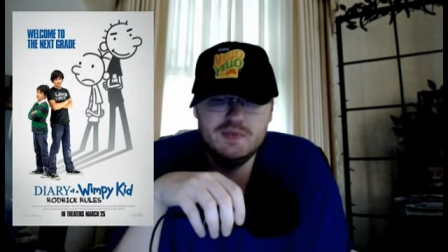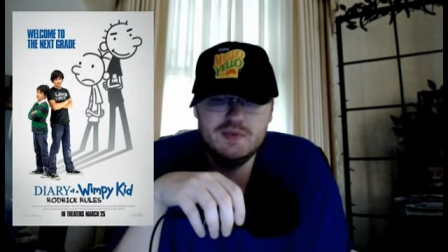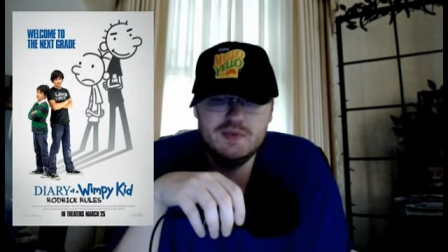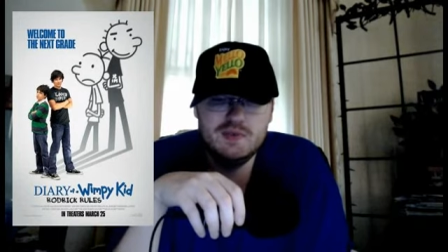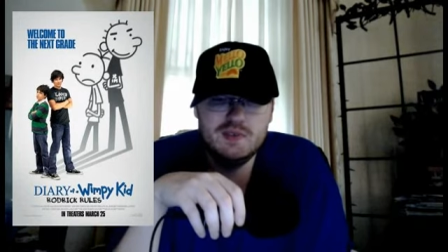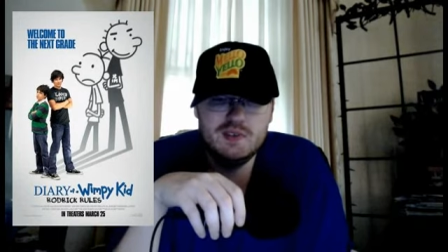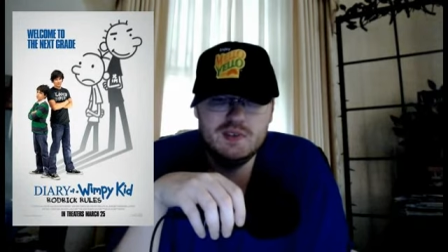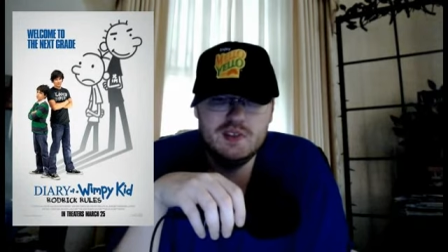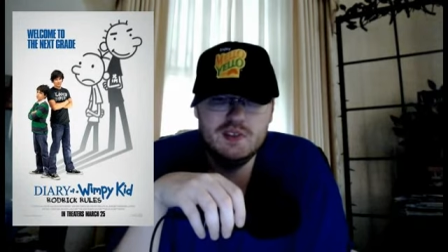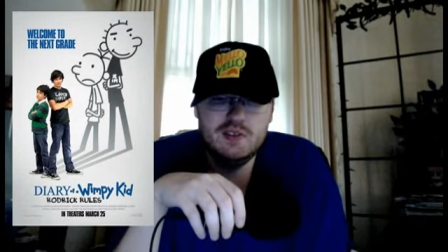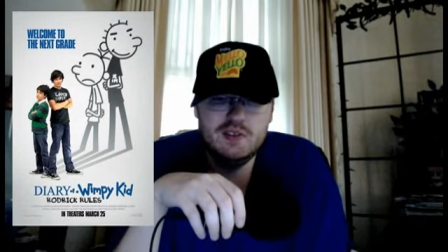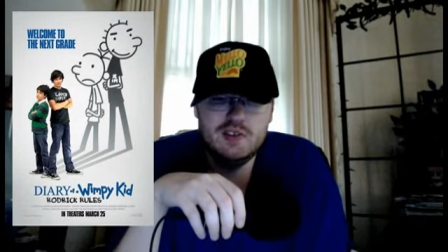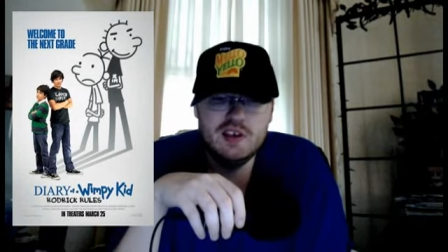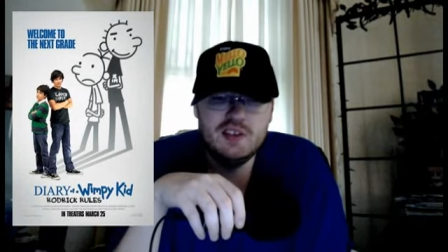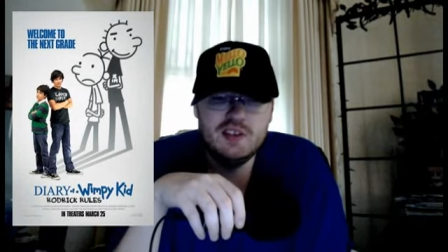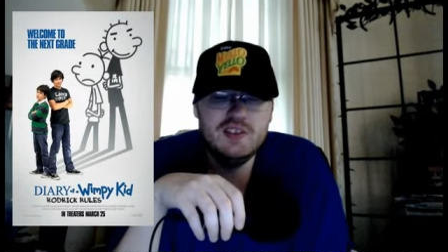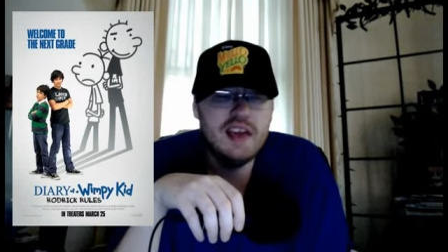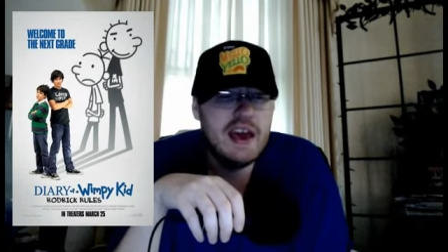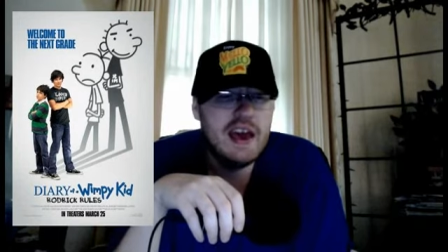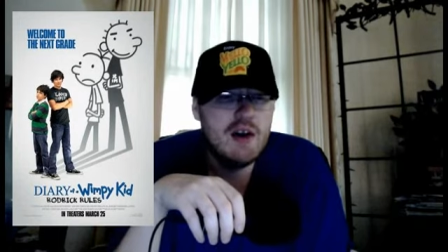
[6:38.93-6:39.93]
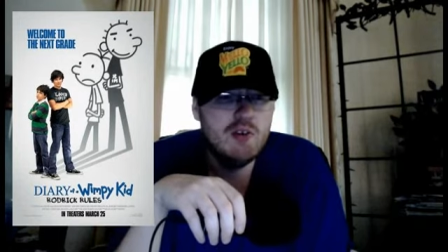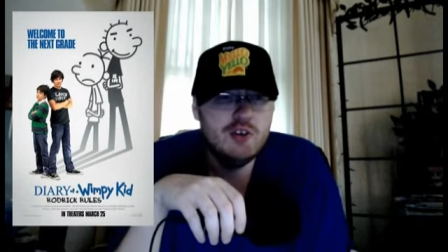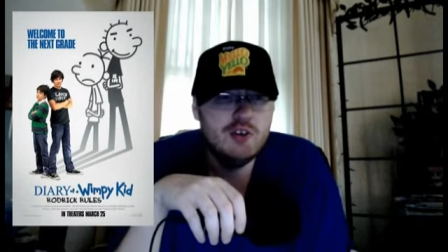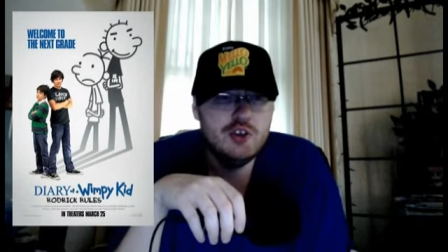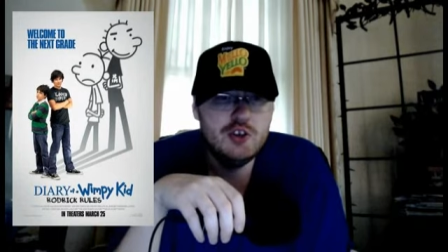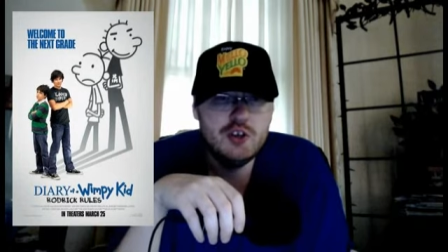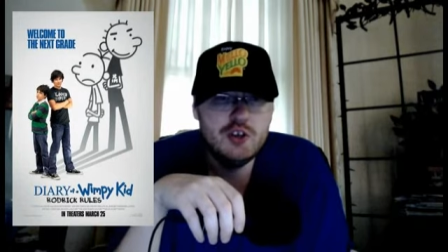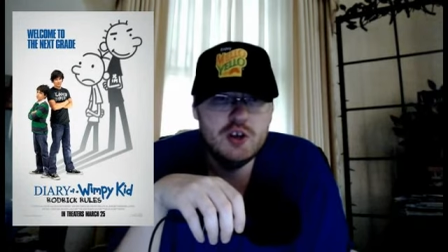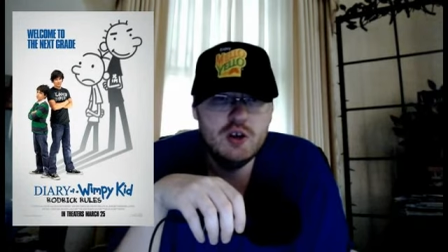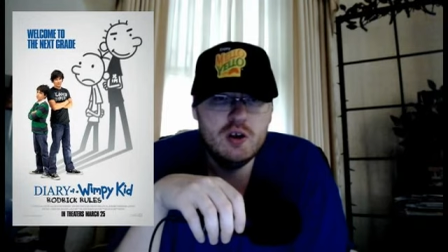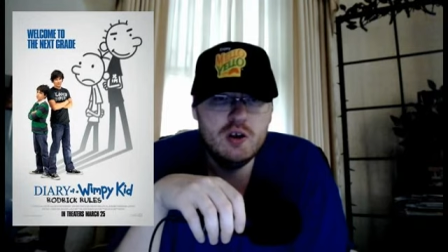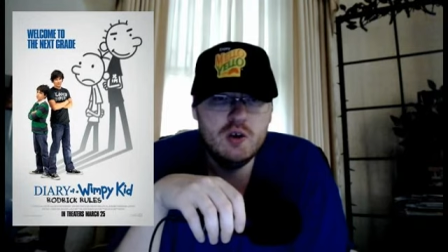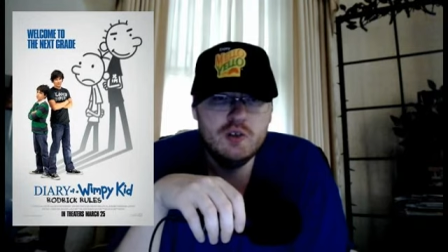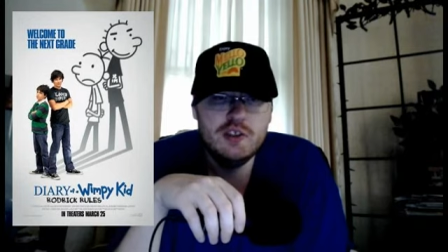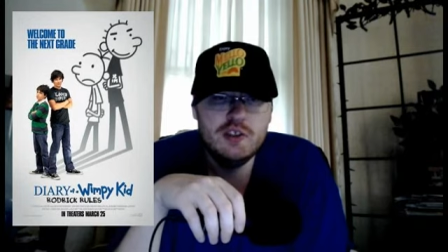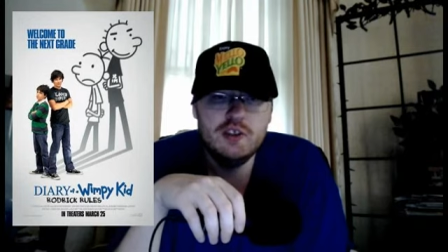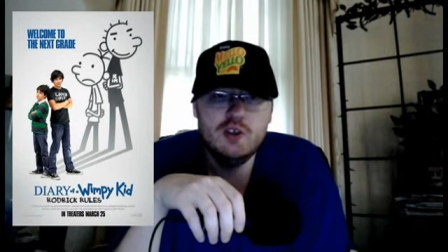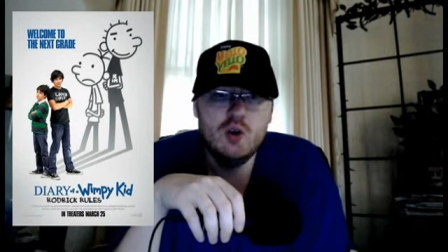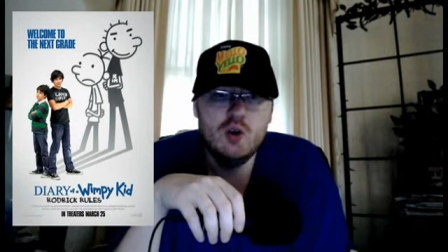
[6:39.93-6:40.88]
This uh, talent show that the